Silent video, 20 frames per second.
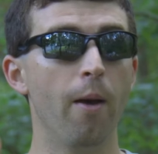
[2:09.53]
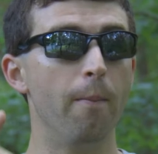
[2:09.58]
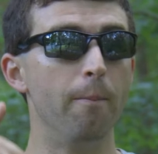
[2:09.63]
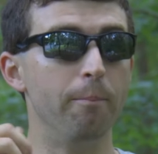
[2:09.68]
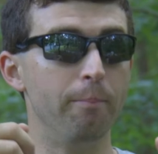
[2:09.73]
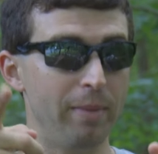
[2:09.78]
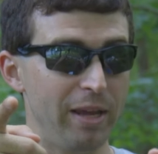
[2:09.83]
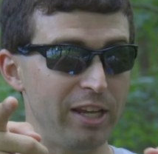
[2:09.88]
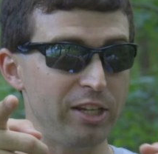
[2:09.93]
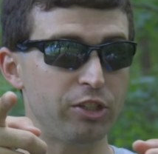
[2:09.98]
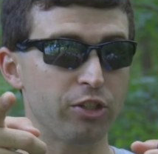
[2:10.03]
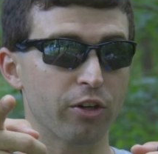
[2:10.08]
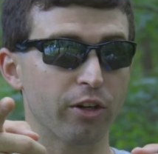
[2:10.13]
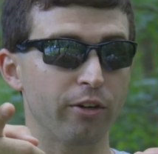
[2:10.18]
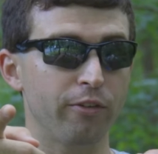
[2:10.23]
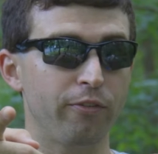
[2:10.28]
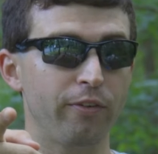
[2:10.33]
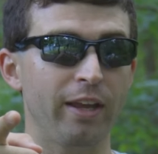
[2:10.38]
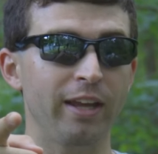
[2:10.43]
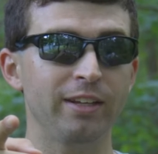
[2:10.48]
major
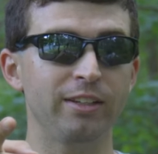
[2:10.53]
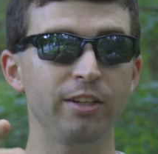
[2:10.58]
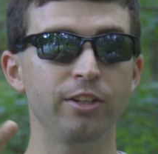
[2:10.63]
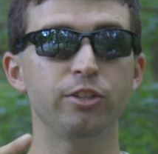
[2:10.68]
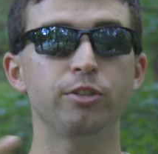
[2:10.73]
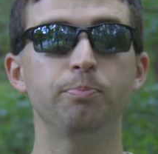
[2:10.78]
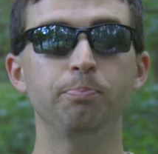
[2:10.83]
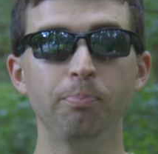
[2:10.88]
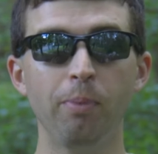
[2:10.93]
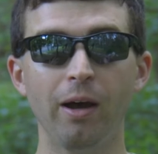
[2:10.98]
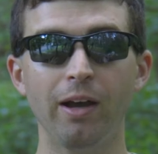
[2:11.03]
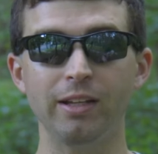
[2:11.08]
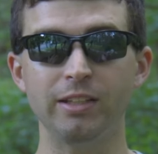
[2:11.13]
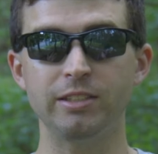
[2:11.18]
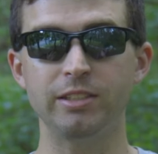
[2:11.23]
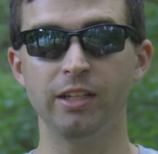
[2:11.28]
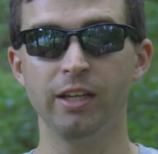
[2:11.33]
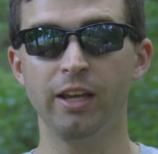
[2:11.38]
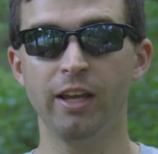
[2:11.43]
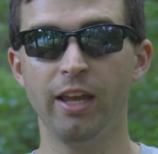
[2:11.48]
advantage
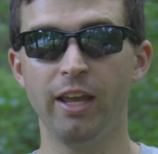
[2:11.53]
but